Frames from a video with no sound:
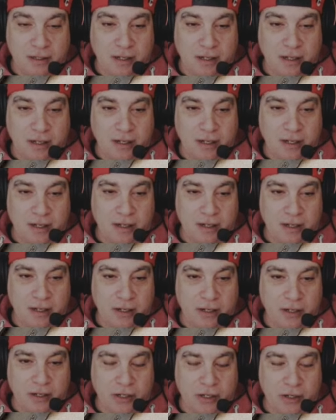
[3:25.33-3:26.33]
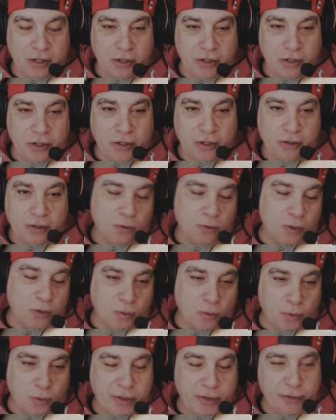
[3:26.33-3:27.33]

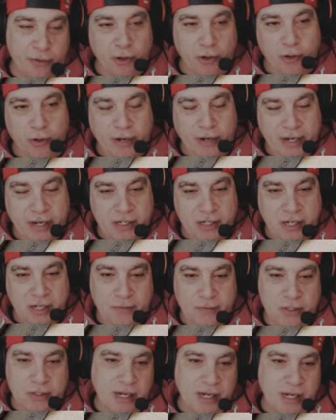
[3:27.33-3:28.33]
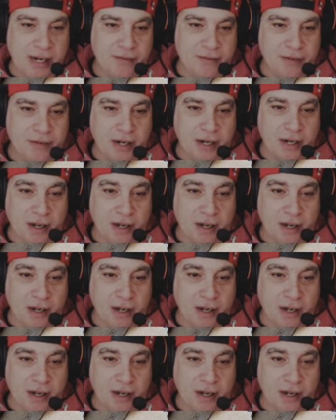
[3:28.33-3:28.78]
whether or not you'll get 70 out of it,